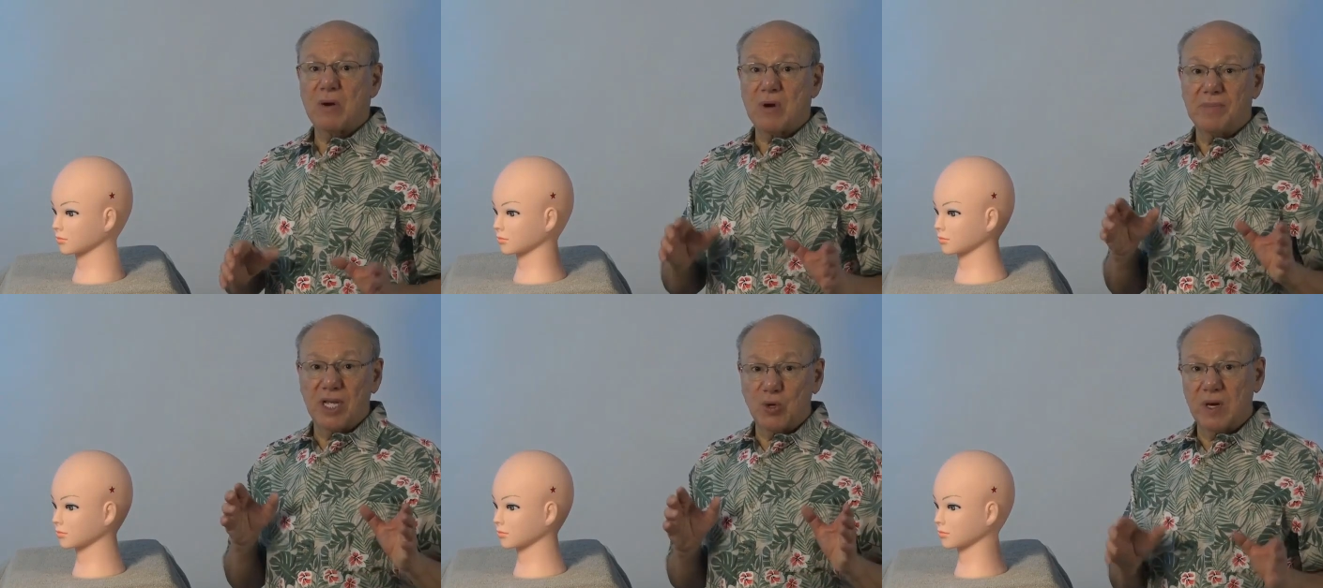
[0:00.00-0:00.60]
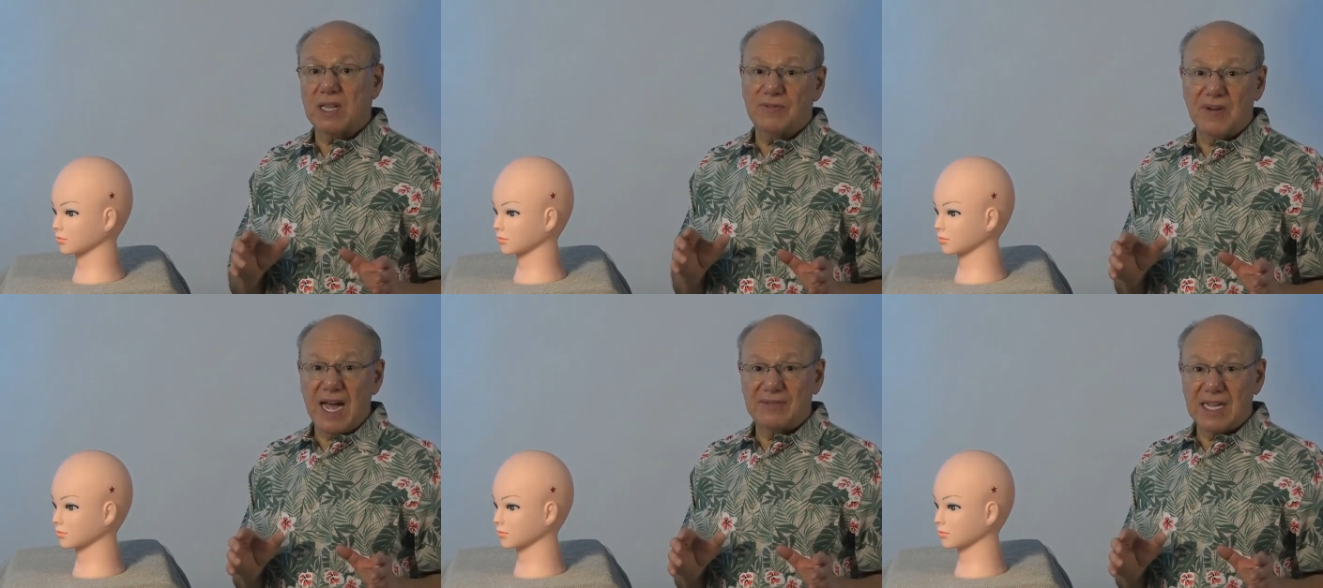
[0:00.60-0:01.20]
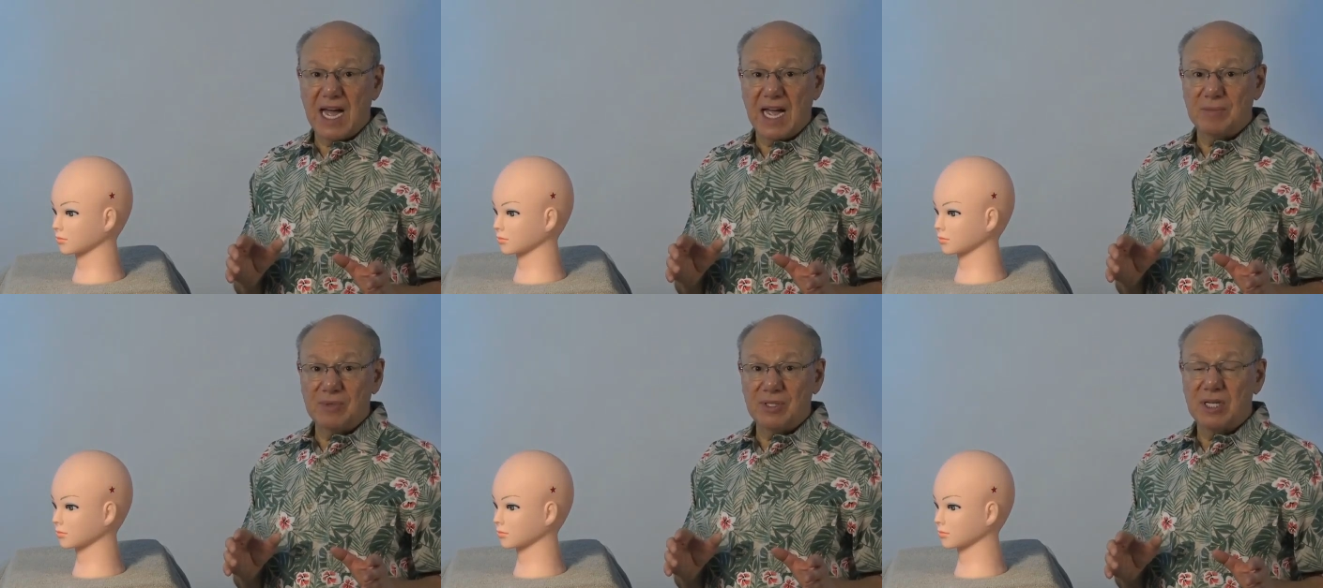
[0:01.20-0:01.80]
Speaker 1: by rubbing it quickly five
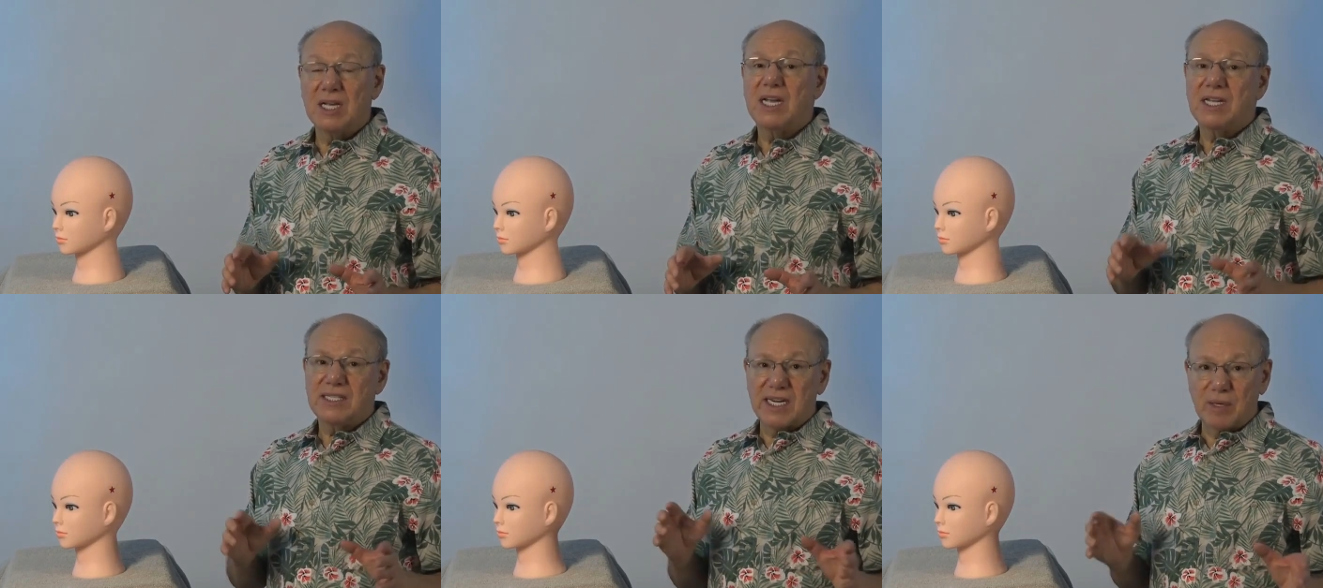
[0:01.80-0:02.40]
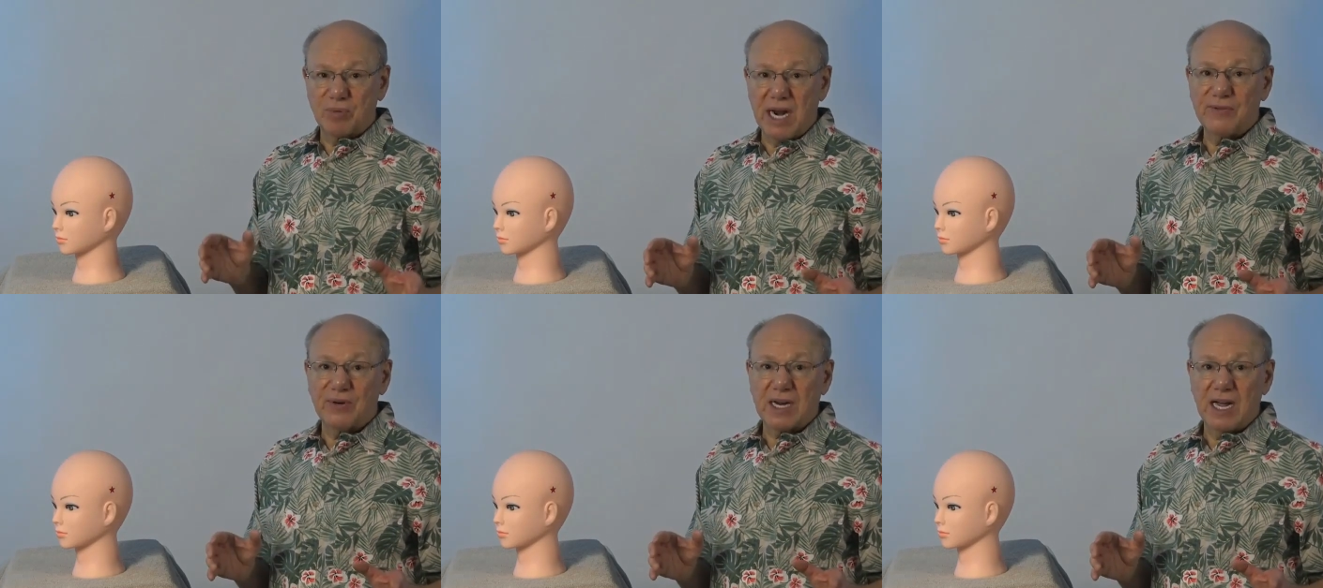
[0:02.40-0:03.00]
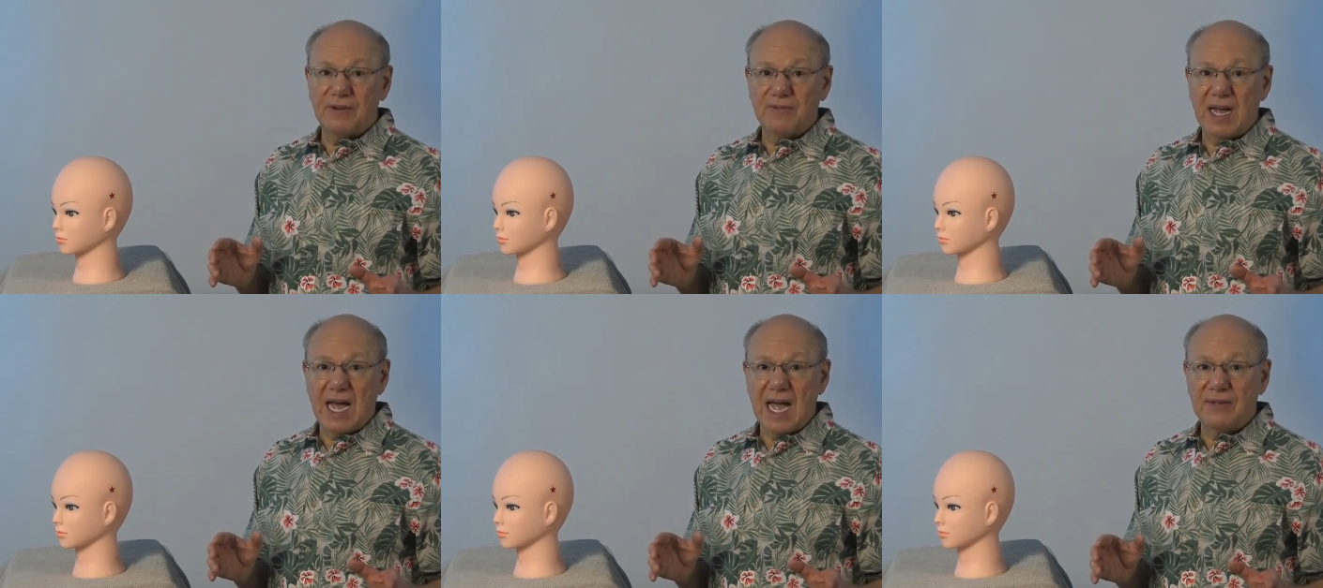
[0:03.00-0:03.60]
times Take a break for a count of
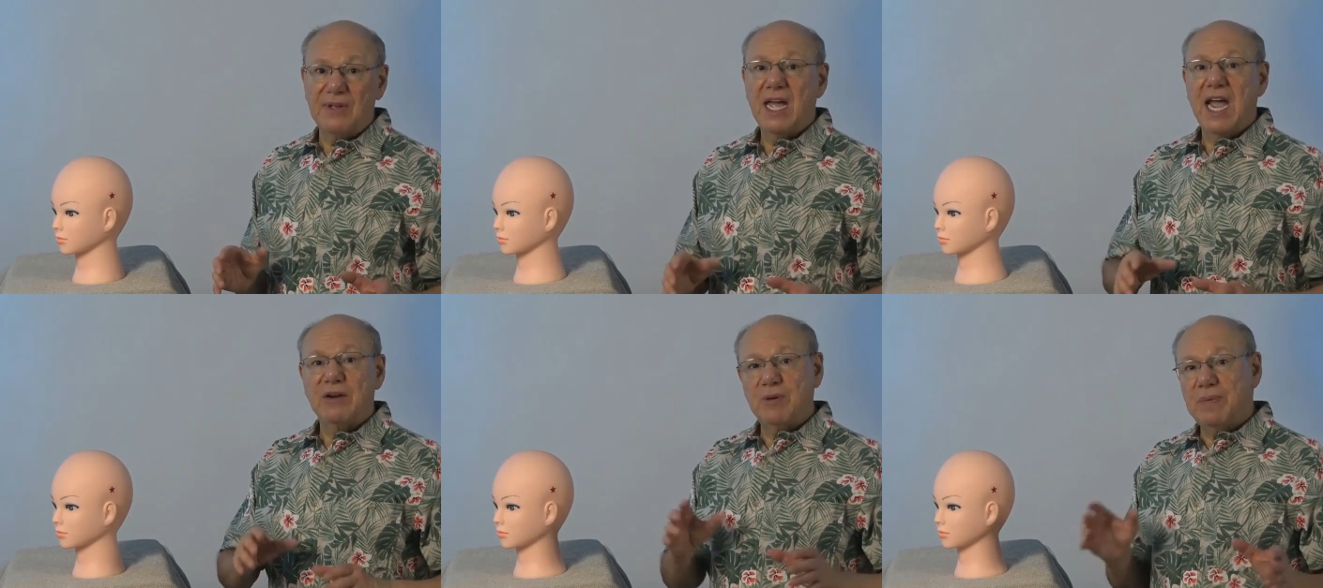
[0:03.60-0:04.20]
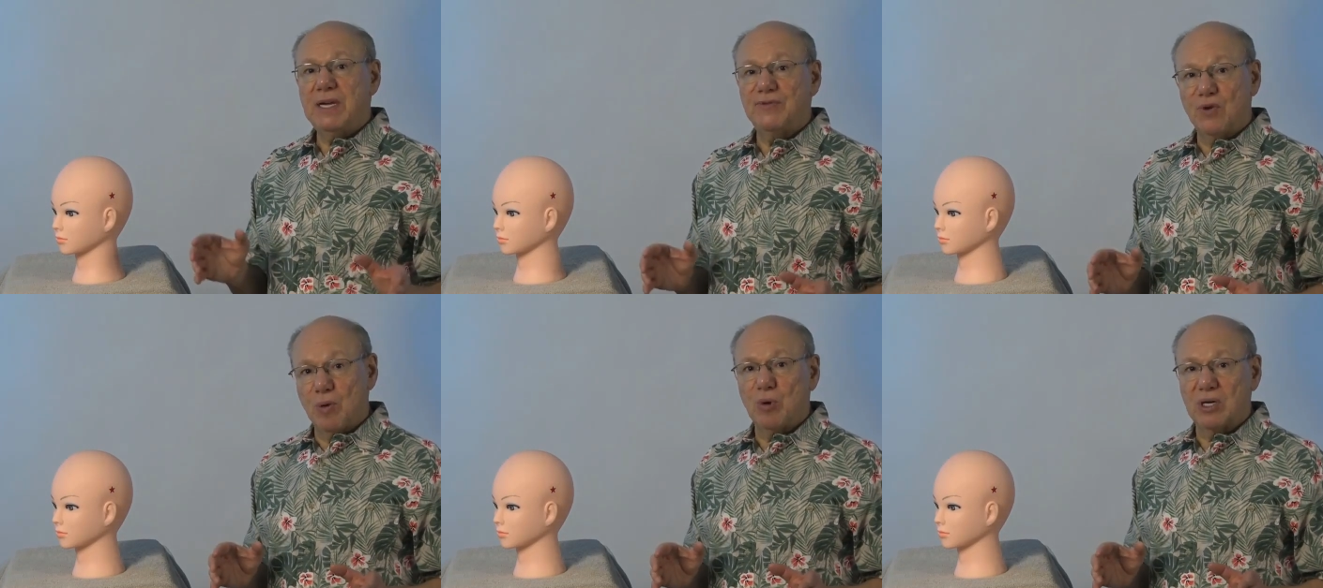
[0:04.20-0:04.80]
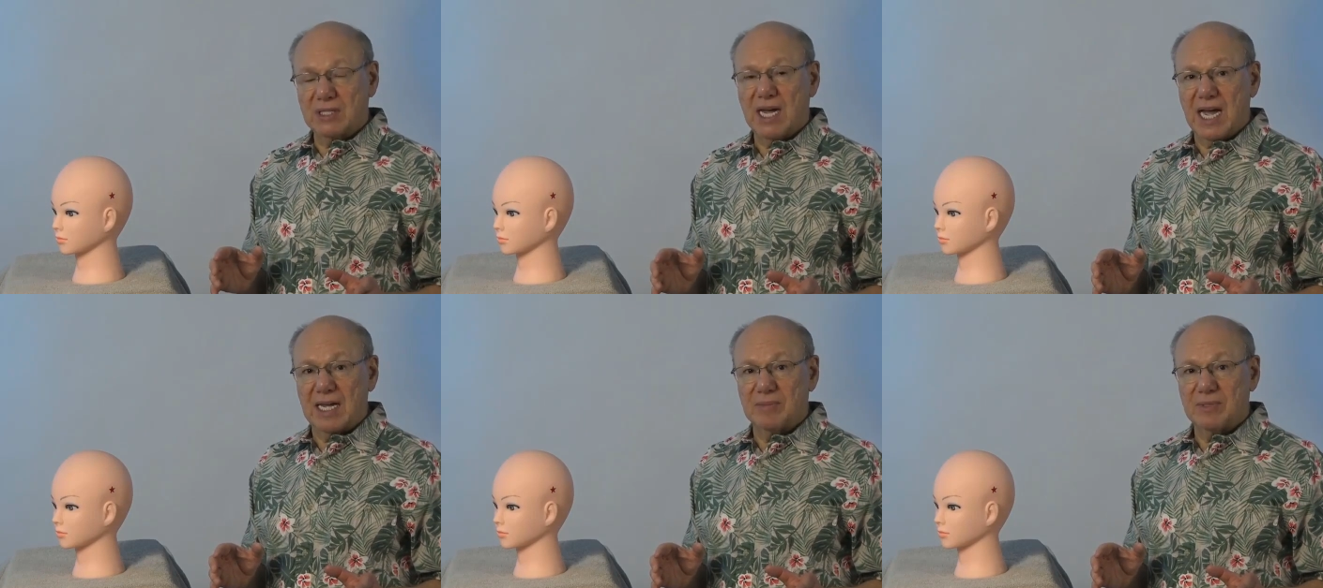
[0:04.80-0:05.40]
five and repeat four more
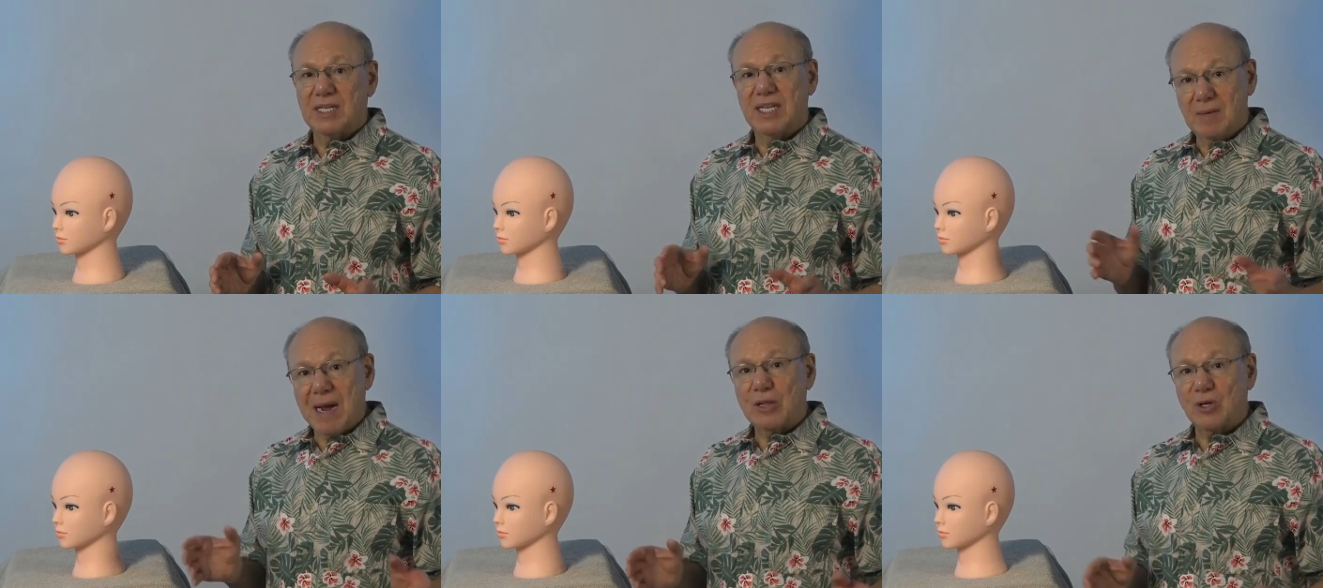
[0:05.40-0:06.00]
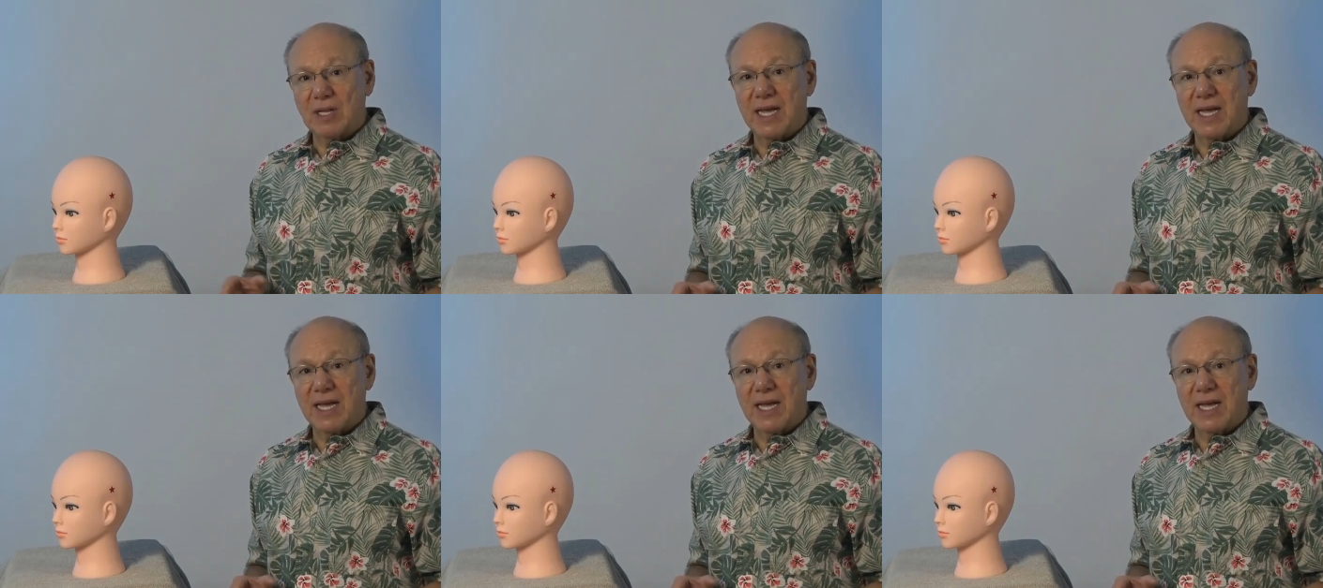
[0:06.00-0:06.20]
times. It might look